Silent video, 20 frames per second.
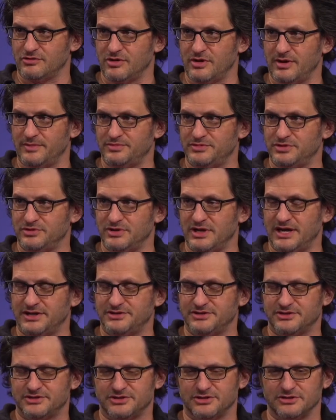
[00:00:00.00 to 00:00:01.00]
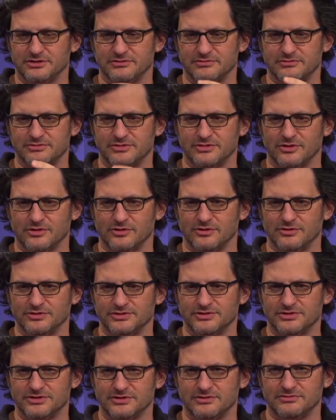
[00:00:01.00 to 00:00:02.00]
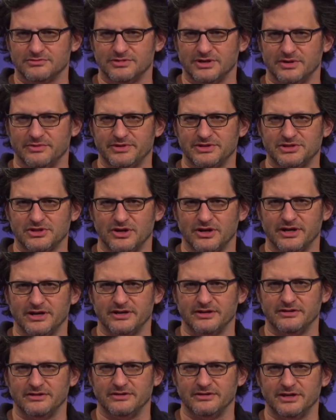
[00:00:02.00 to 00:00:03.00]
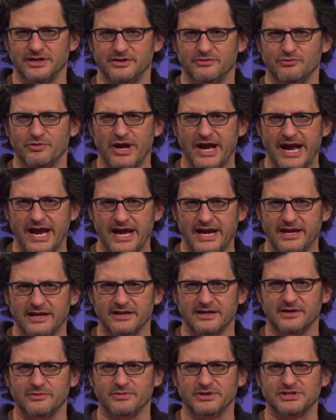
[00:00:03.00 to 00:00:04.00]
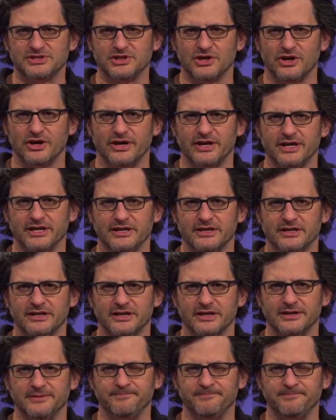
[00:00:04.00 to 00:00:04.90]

to grow up too, not just the girls. We saw it in Ray, and we saw it in